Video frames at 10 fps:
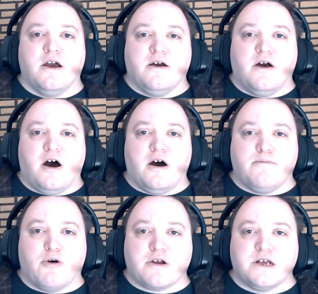
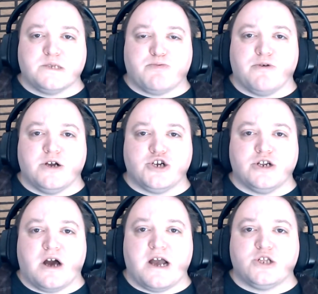Bardic
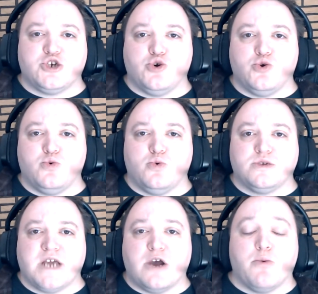Inspiration die to
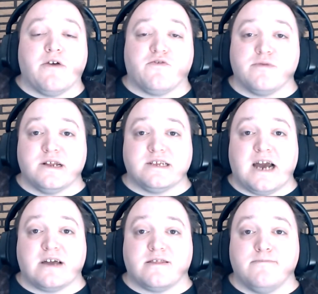take away from an
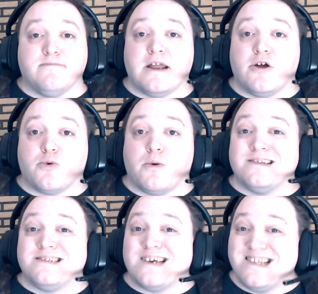attack that might
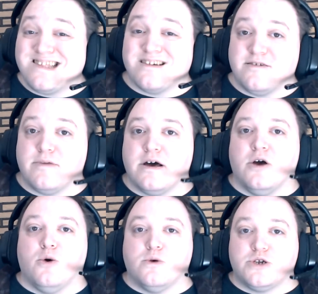otherwise hit them,
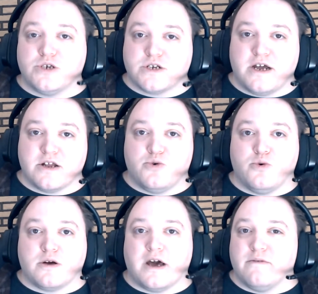which is kind of
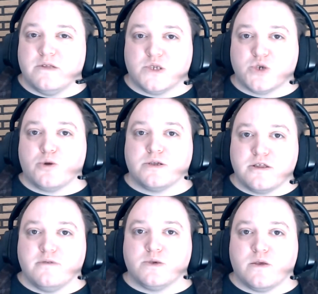cool, kind of insulting
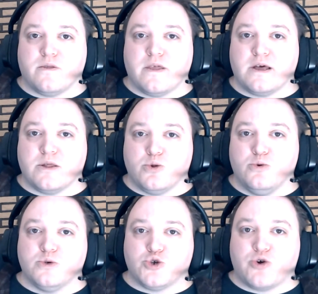them so that they
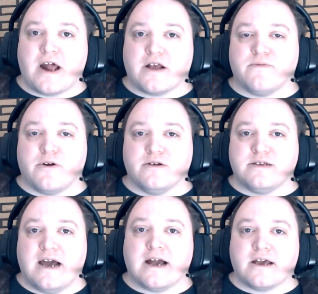lose track of their
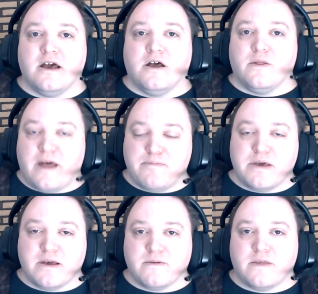attack, that
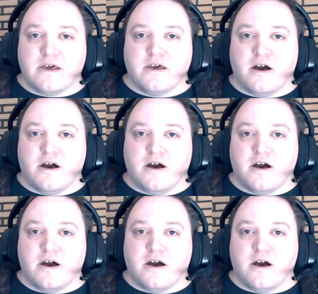being the